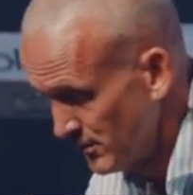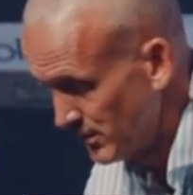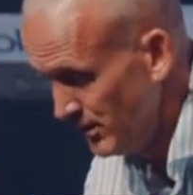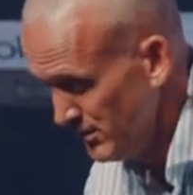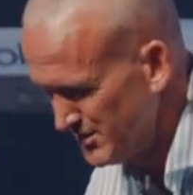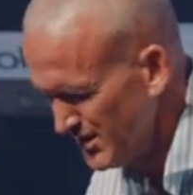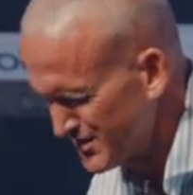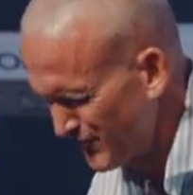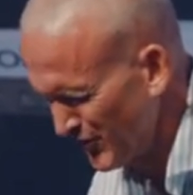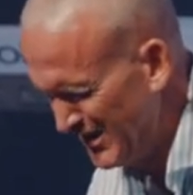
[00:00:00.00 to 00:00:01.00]
Can you
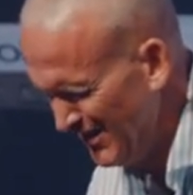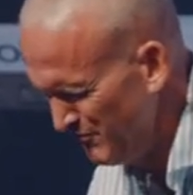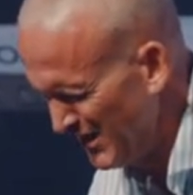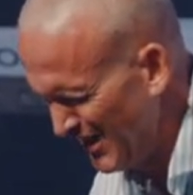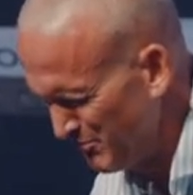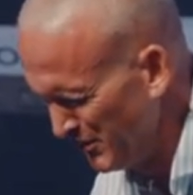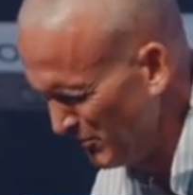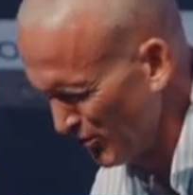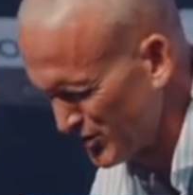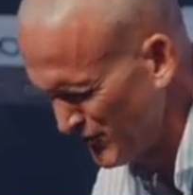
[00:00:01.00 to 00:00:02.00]
just forgive me? Be
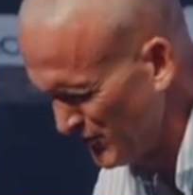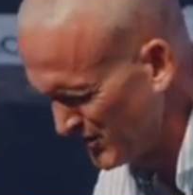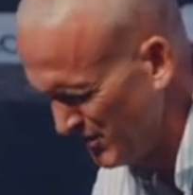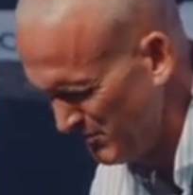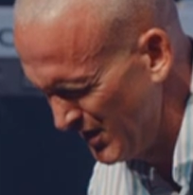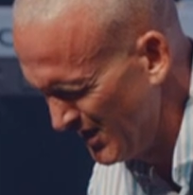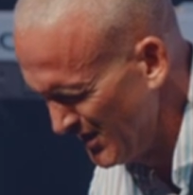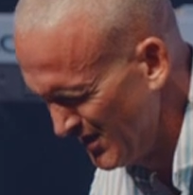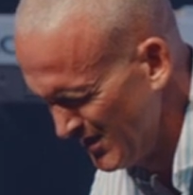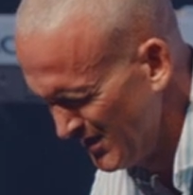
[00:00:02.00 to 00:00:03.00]
merciful to me.
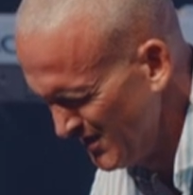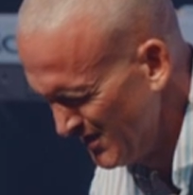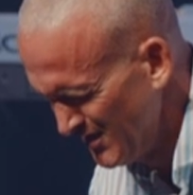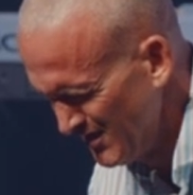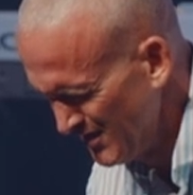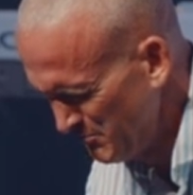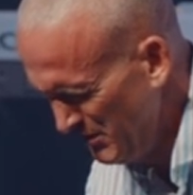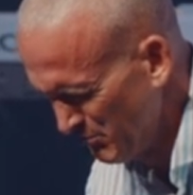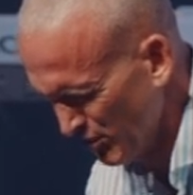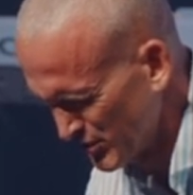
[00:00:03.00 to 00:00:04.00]
Be
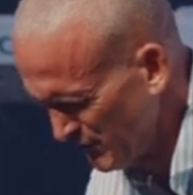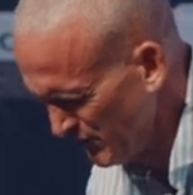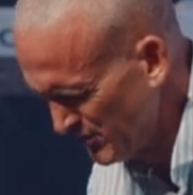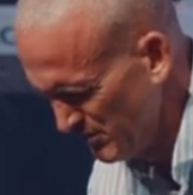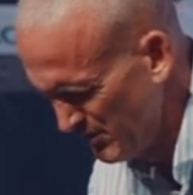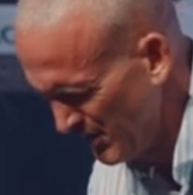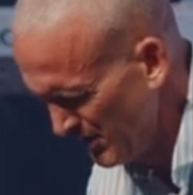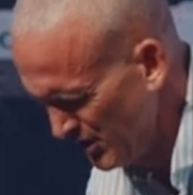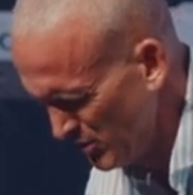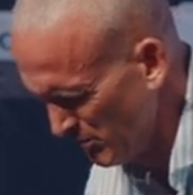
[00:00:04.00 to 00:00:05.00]
merciful to me.
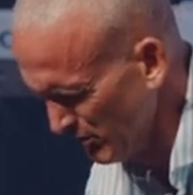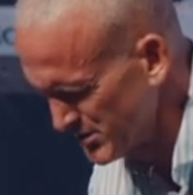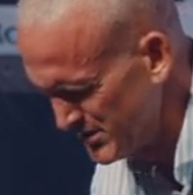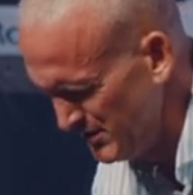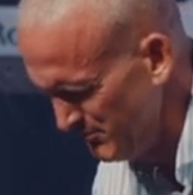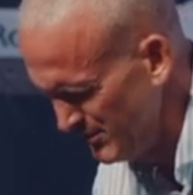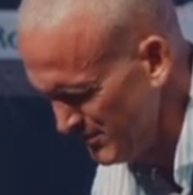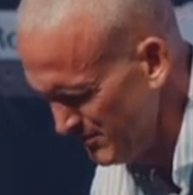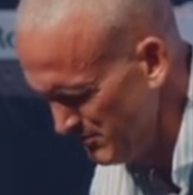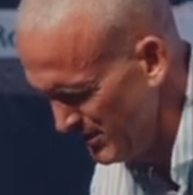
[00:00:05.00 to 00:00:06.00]
You know what mercy
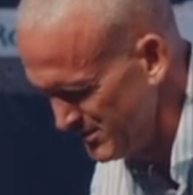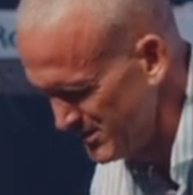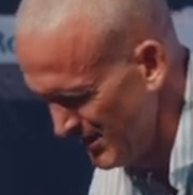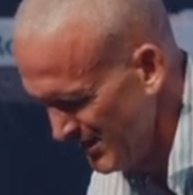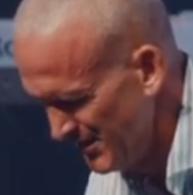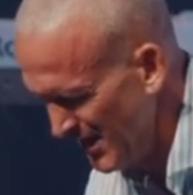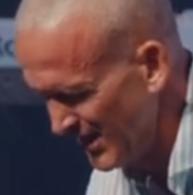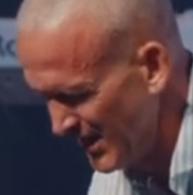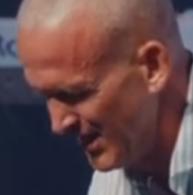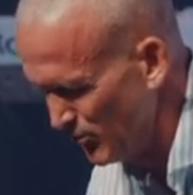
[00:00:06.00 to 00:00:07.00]
means? Not
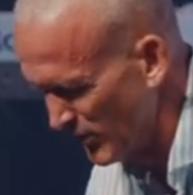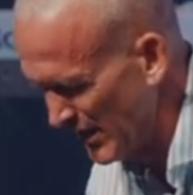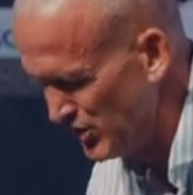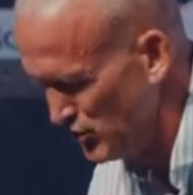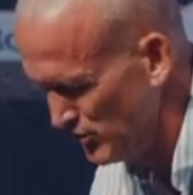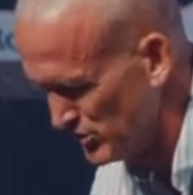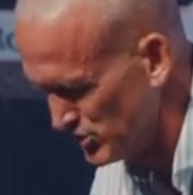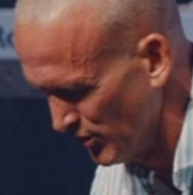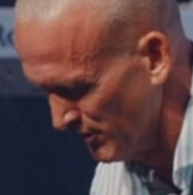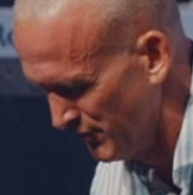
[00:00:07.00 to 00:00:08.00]
getting what I do
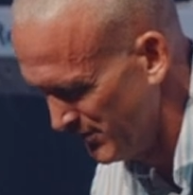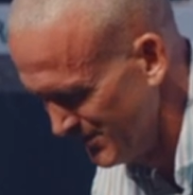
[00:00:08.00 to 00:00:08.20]
deserve.